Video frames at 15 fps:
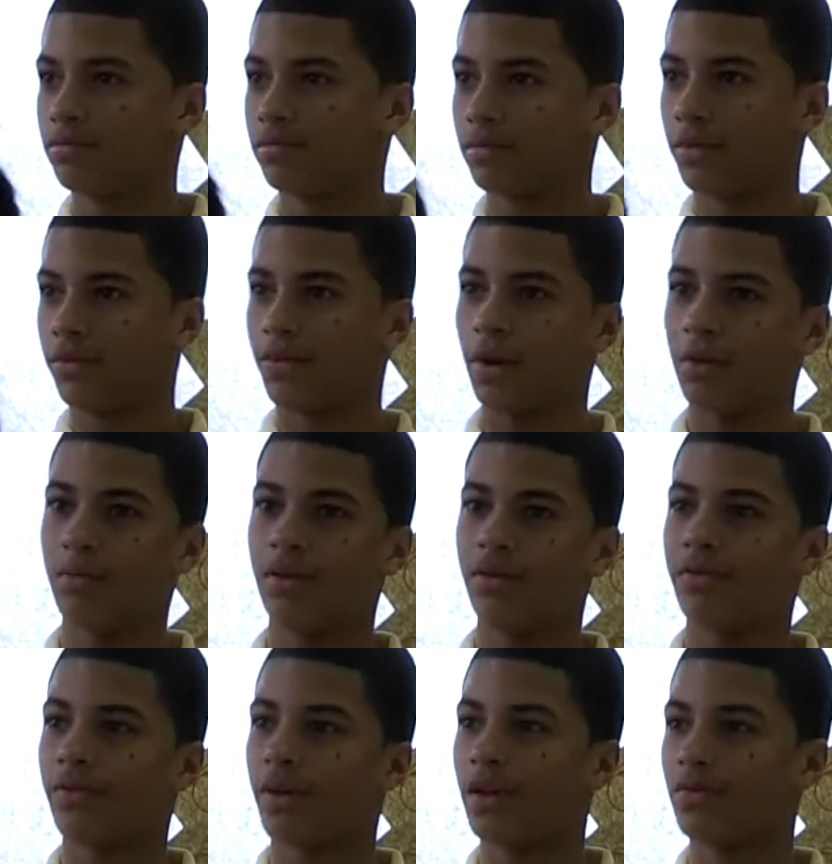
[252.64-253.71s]
The family
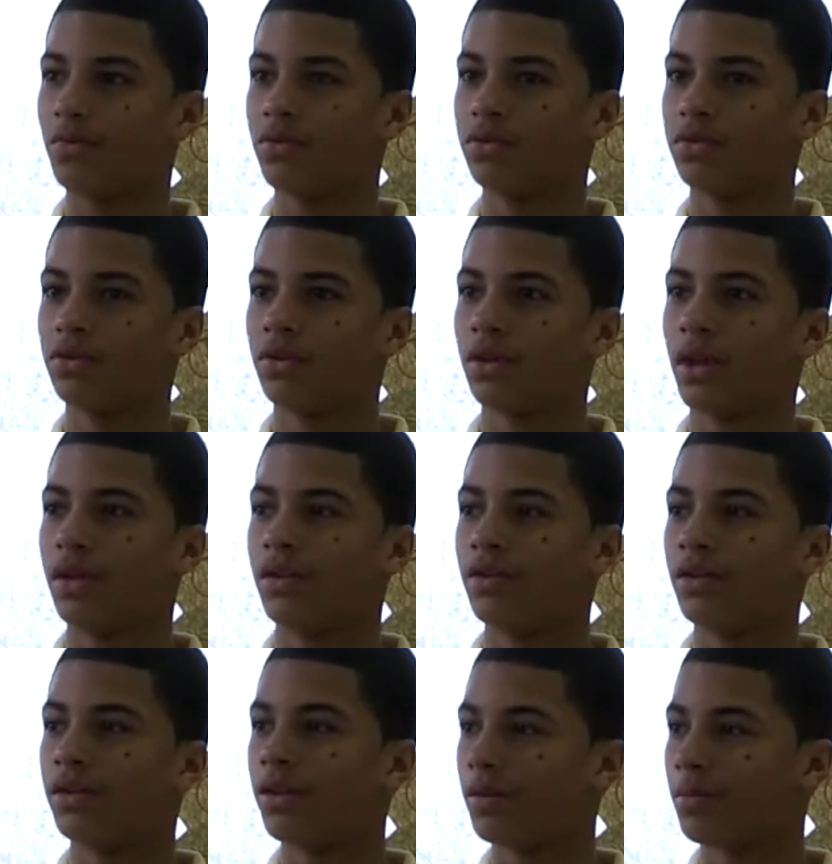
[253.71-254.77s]
of animals, like
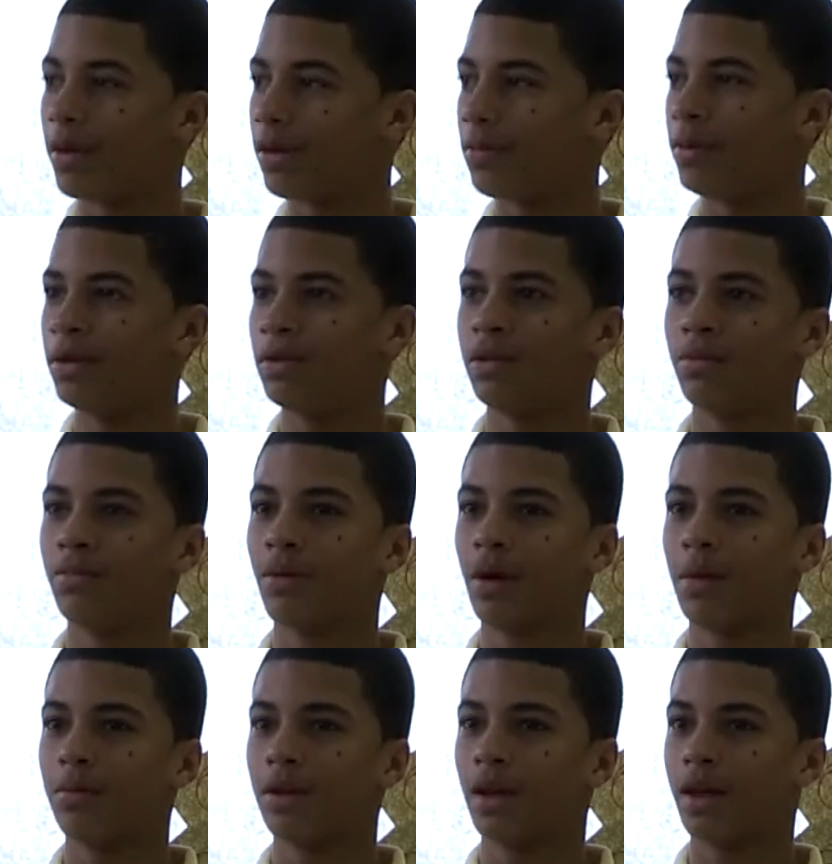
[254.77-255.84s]
their babies, they
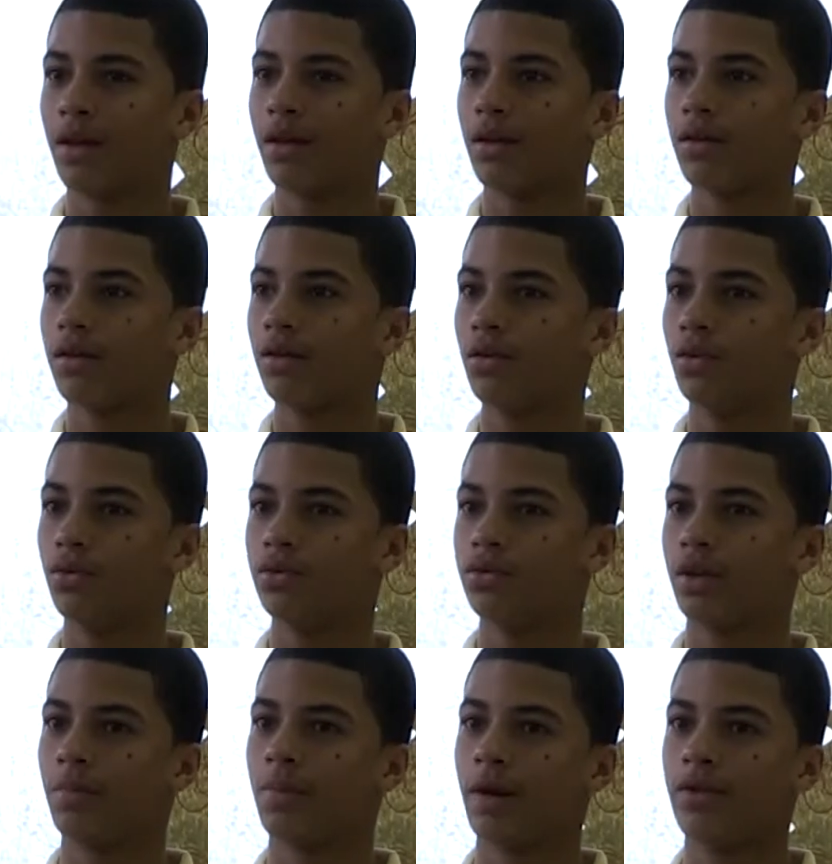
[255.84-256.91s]
probably like lose
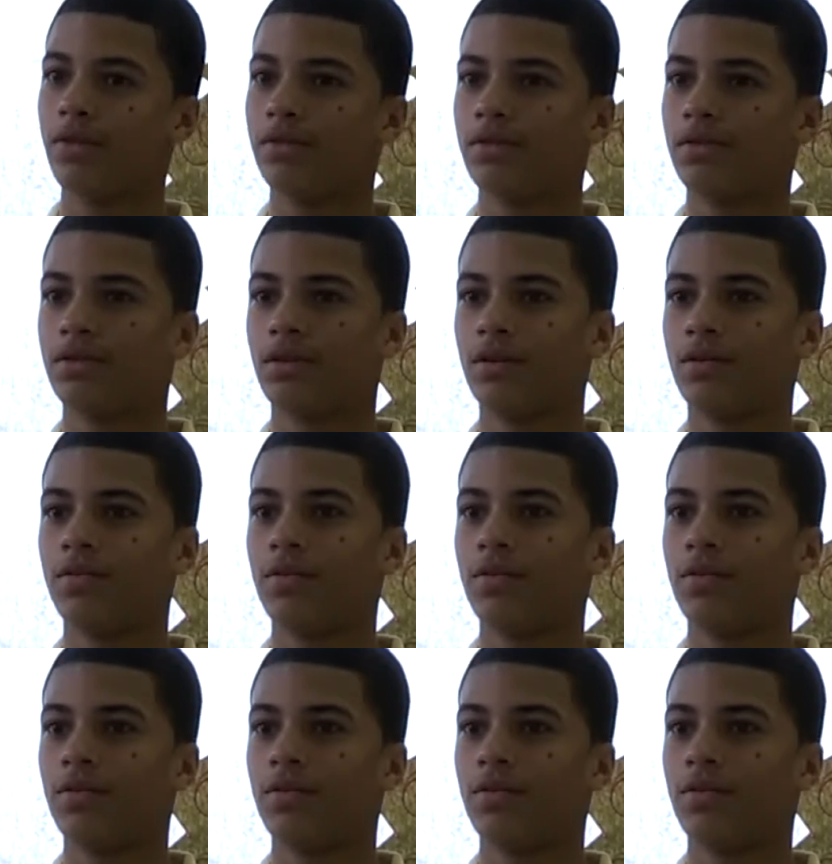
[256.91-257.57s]
their parents and stuff.